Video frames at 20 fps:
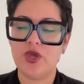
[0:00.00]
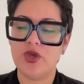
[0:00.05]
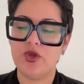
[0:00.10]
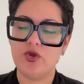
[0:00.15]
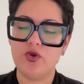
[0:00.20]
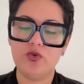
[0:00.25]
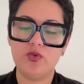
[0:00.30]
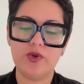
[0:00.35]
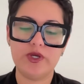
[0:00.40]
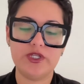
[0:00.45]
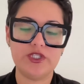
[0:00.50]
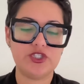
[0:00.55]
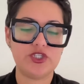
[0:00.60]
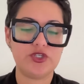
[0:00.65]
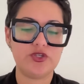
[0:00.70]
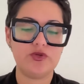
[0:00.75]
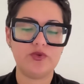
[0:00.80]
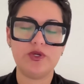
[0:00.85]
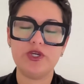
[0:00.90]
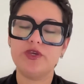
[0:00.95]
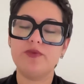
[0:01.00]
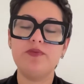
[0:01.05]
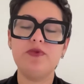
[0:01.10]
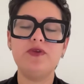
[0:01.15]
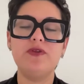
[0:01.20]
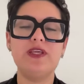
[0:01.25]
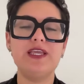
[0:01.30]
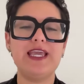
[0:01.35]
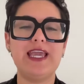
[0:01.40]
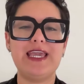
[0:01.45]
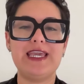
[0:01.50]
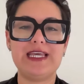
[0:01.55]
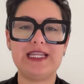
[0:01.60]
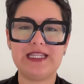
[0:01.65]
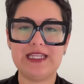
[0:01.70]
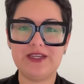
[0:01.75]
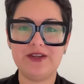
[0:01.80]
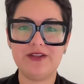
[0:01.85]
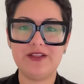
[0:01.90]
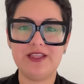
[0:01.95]
who want to communicate
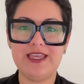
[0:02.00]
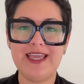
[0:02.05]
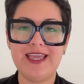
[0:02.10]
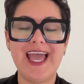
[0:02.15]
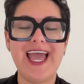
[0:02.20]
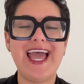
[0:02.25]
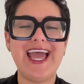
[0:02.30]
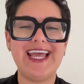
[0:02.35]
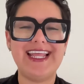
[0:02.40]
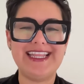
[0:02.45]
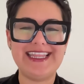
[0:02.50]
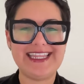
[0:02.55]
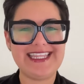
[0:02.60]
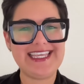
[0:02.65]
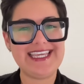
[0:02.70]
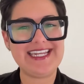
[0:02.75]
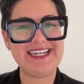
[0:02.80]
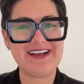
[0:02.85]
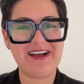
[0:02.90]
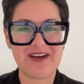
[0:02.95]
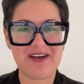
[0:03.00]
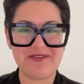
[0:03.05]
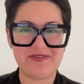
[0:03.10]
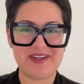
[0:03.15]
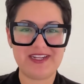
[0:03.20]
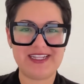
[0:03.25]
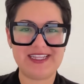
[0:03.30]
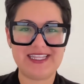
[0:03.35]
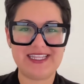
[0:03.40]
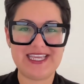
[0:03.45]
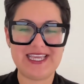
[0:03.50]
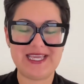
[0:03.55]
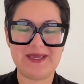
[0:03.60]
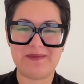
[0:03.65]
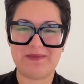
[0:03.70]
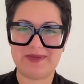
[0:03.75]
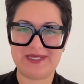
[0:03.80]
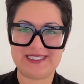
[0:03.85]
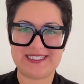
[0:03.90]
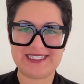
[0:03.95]
clearly and lead confidently in
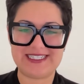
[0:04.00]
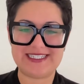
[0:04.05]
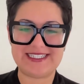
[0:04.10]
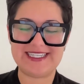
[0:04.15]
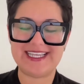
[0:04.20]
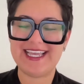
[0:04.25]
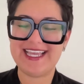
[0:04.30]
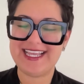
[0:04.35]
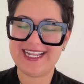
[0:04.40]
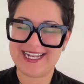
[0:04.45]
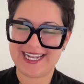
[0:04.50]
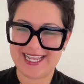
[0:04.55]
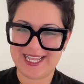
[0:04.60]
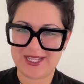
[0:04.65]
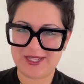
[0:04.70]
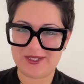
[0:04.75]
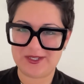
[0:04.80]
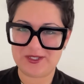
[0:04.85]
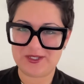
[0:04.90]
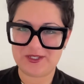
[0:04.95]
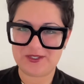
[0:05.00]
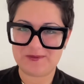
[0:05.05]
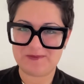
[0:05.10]
business in English.